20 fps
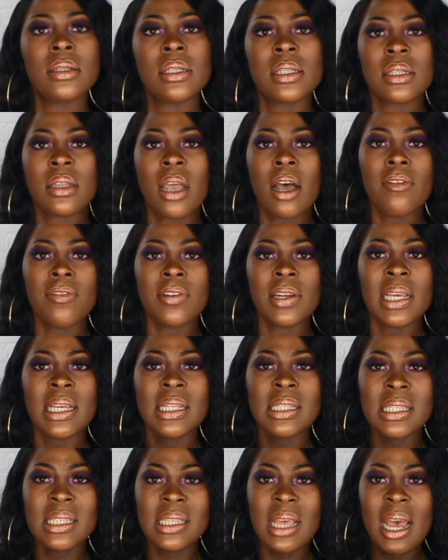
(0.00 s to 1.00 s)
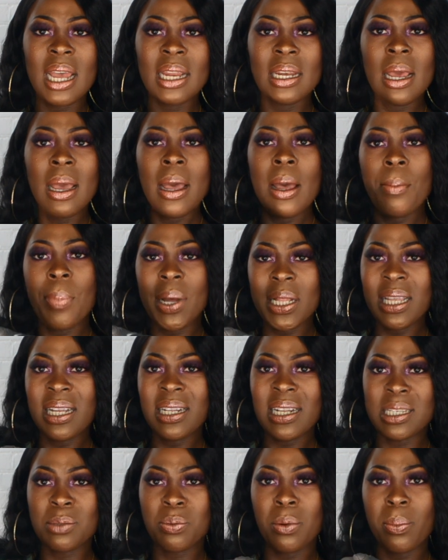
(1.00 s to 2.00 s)
stuff on the inside. I think
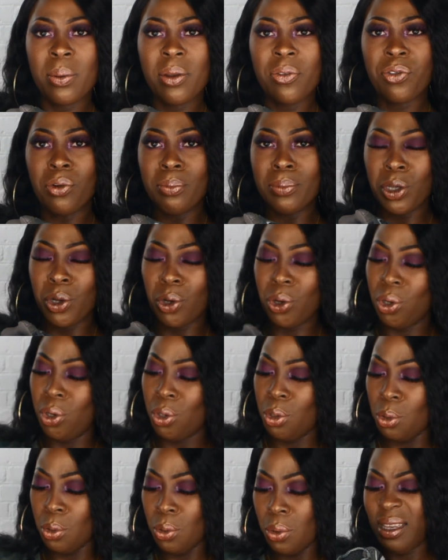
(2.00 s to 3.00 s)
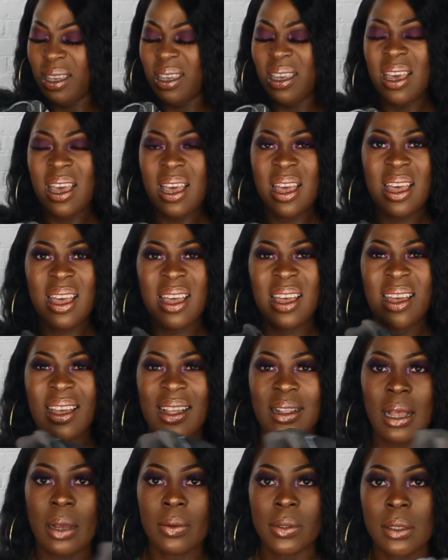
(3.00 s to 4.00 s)
that's probably from the glue. Yeah,
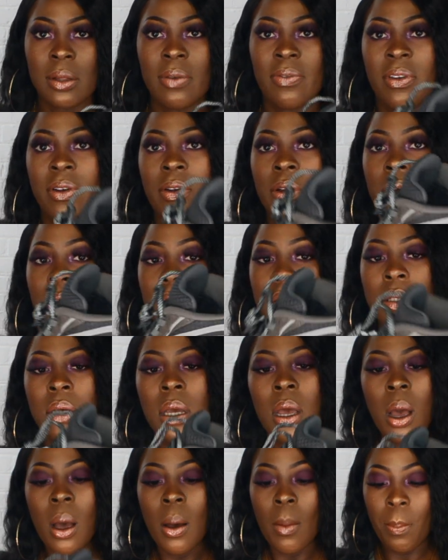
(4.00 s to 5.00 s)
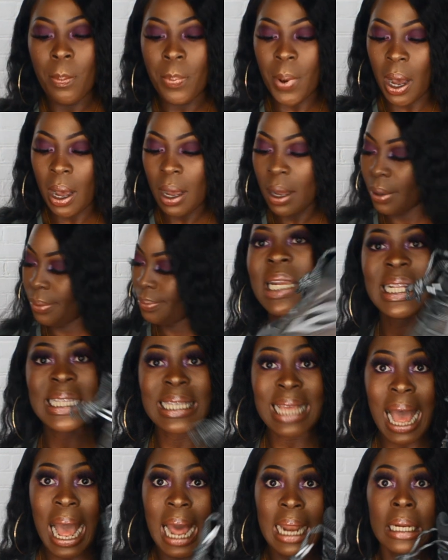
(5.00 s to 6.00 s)
that was not very good. But let's
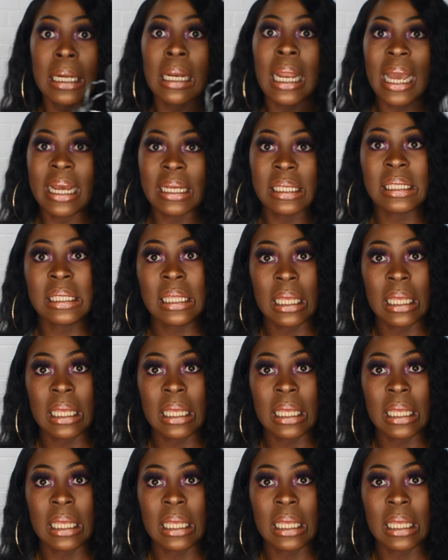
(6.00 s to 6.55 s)
analyze